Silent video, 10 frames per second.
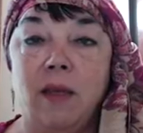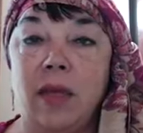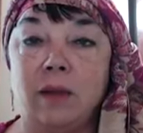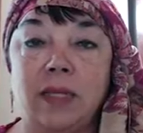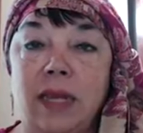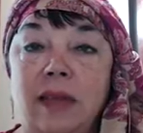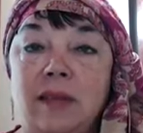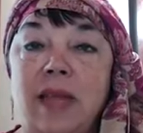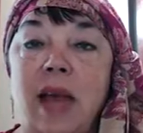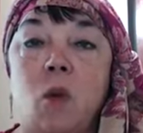Thou
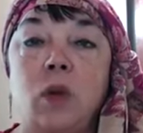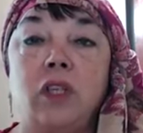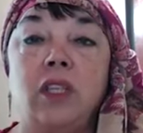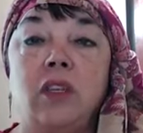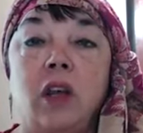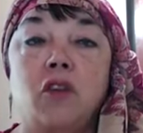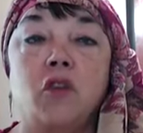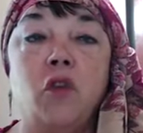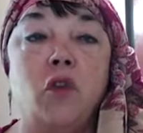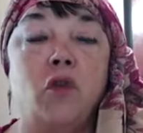sayest that which is not
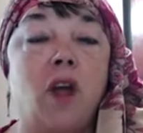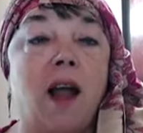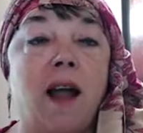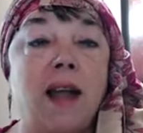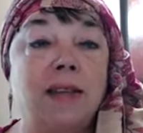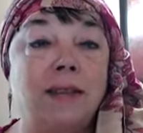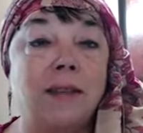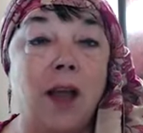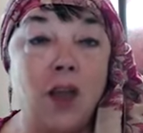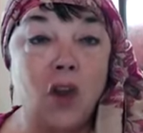true, for I
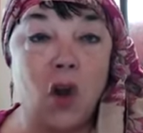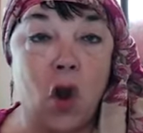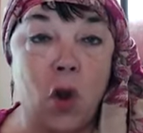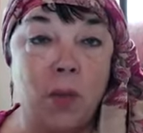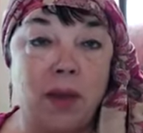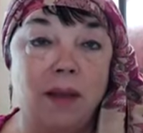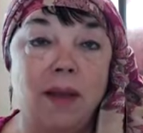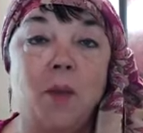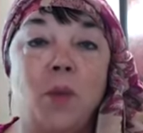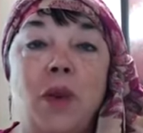saw your army
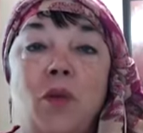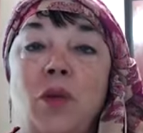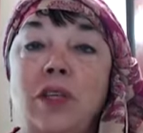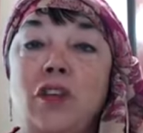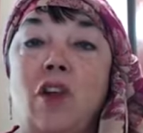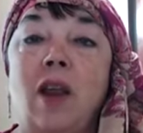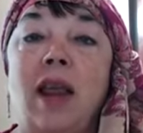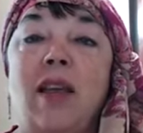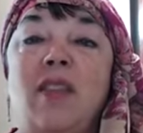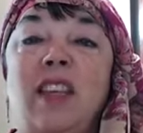when it reached our
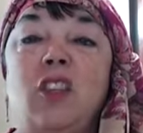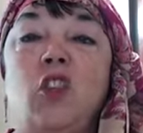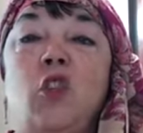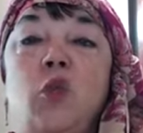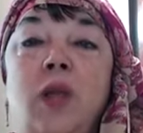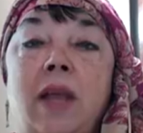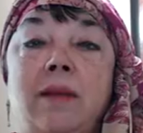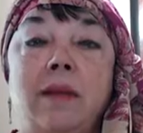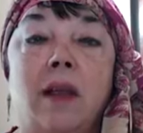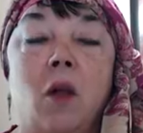land these 2
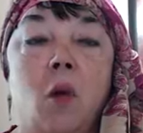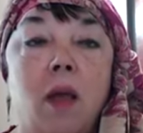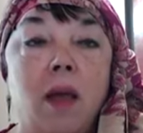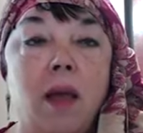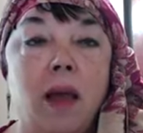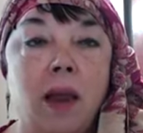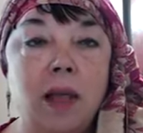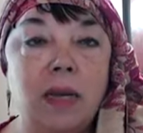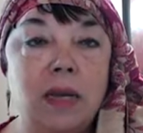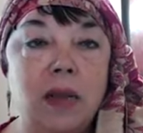days ago, and
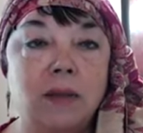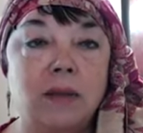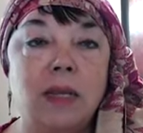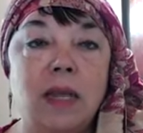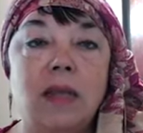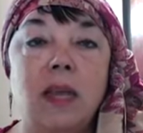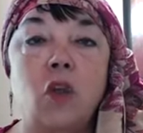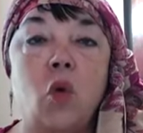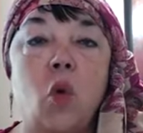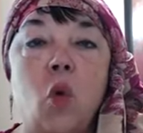I did not see that
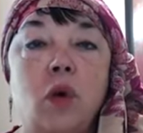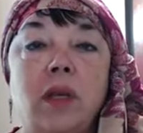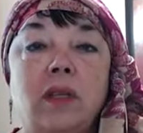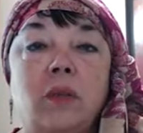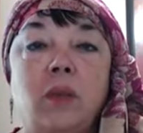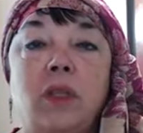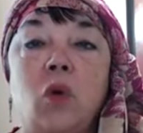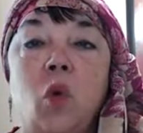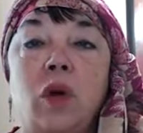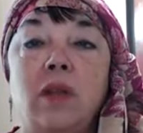your ordinance was
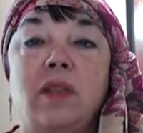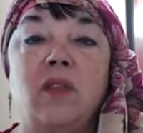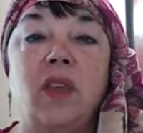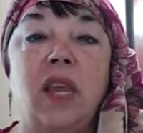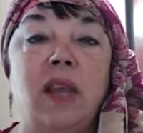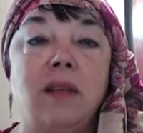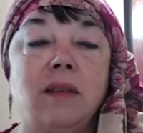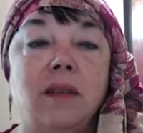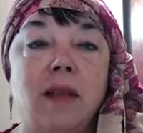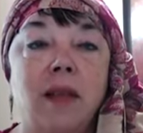the ordinance of
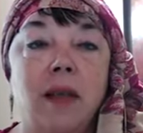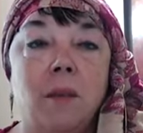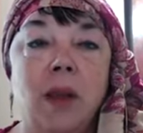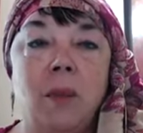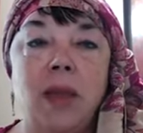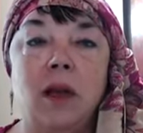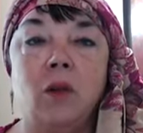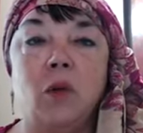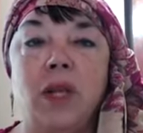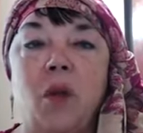kings, but I
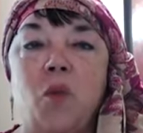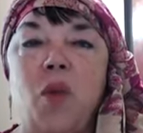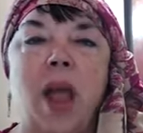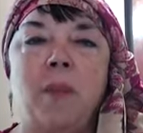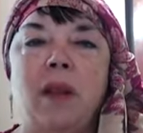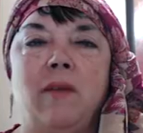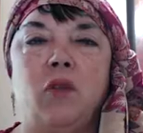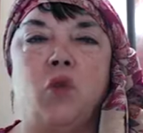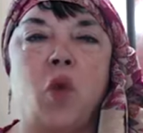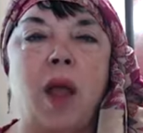beheld only a rabble
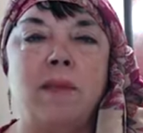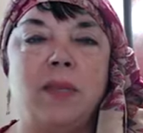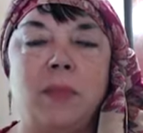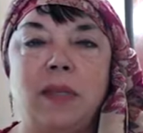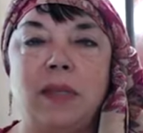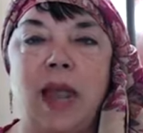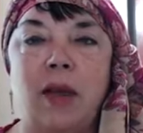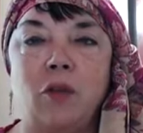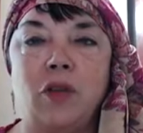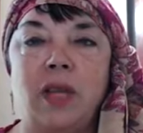of tribesmen
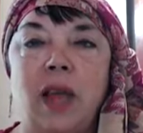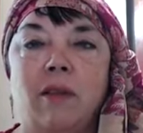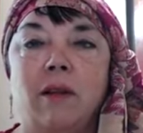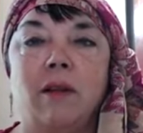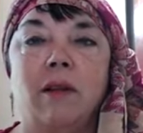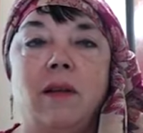gathered together.